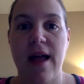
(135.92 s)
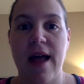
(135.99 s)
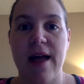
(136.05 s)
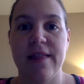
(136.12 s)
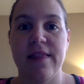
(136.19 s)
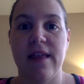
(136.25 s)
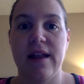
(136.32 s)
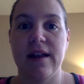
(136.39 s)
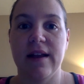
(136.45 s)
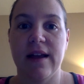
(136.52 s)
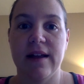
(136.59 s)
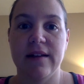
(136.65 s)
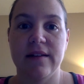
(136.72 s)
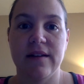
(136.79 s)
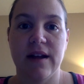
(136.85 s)
and then
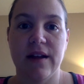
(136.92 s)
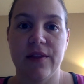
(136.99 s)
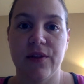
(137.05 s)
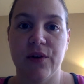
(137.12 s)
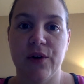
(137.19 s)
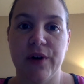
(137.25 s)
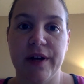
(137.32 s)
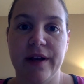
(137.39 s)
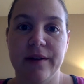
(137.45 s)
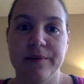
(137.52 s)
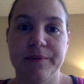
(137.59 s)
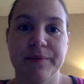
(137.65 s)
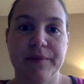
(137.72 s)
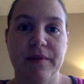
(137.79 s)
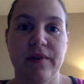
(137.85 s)
again day 30.
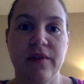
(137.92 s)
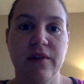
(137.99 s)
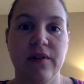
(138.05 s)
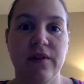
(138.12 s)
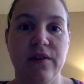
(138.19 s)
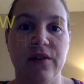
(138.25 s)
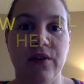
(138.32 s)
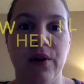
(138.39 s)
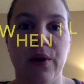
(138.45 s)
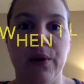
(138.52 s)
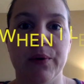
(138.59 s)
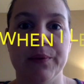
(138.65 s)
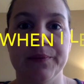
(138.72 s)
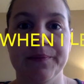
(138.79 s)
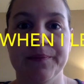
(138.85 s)

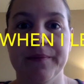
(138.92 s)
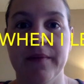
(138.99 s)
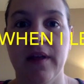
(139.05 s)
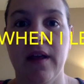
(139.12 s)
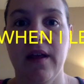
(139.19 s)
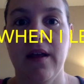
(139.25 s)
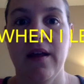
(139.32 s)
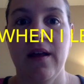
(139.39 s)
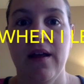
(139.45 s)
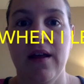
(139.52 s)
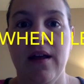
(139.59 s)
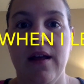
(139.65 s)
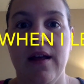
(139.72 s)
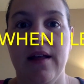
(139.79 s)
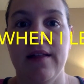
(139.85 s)
So
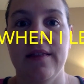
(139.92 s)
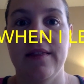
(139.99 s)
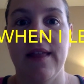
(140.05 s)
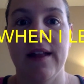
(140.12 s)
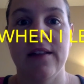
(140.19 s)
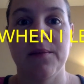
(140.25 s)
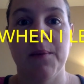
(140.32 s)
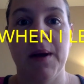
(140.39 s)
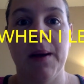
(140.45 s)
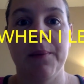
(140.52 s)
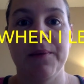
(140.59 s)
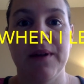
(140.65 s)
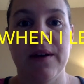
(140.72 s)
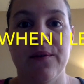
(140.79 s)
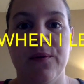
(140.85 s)
that's my
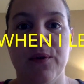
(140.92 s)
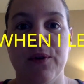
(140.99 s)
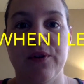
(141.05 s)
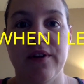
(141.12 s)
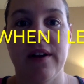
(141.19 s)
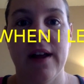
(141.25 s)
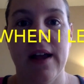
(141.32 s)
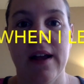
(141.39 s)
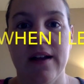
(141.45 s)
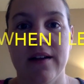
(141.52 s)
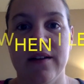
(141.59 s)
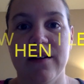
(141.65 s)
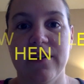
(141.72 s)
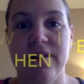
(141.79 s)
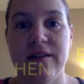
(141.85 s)
update for today.